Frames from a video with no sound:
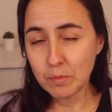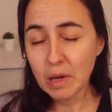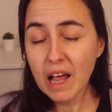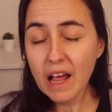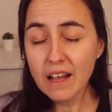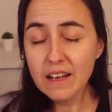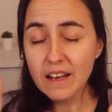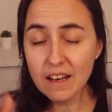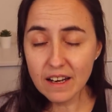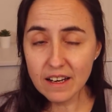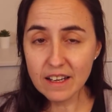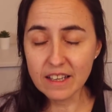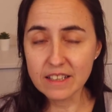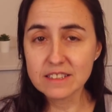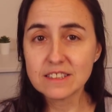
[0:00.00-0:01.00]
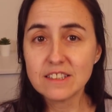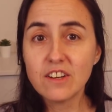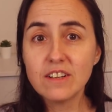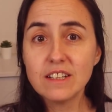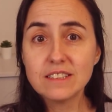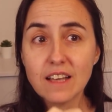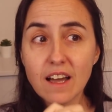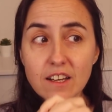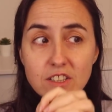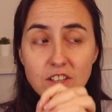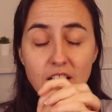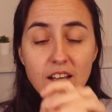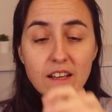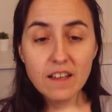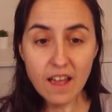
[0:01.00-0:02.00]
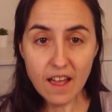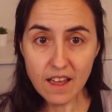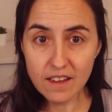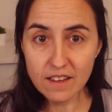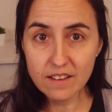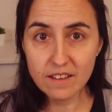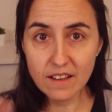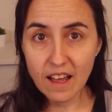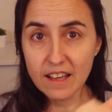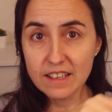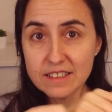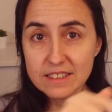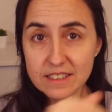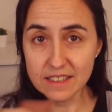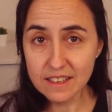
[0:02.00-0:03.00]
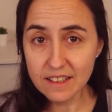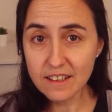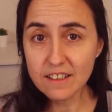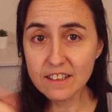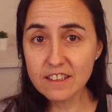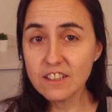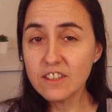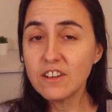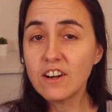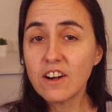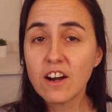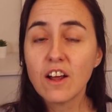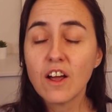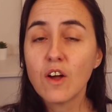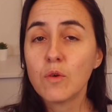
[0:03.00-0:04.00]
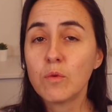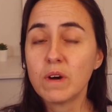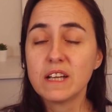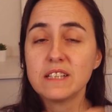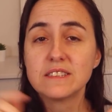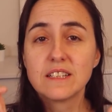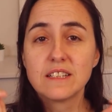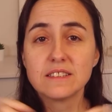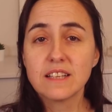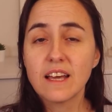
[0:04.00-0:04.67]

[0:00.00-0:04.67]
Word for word: Please, there is actually an idea here where it says,